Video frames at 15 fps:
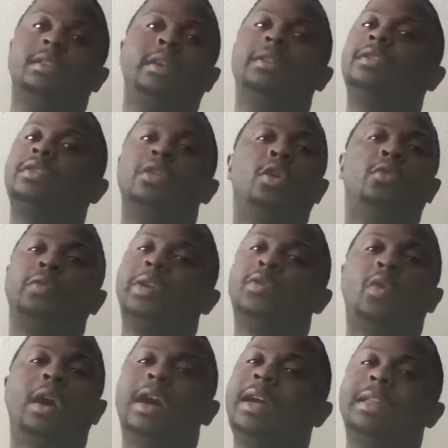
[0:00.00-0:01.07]
there's no
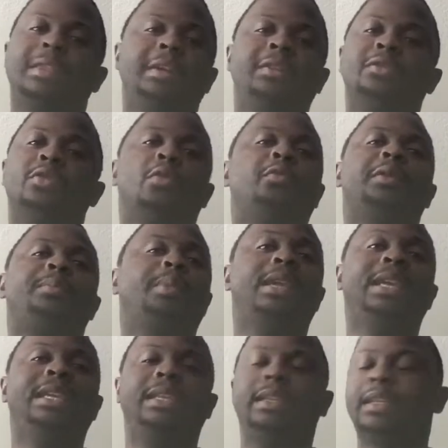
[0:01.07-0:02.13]
rewind, there's no
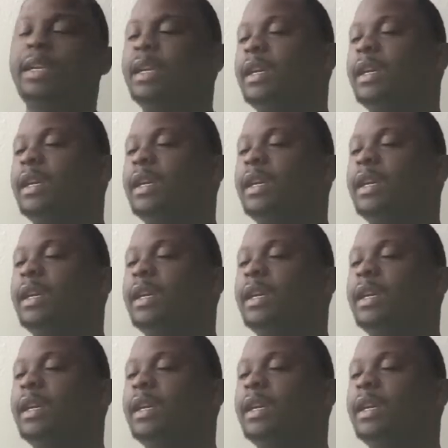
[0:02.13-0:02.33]
repeat.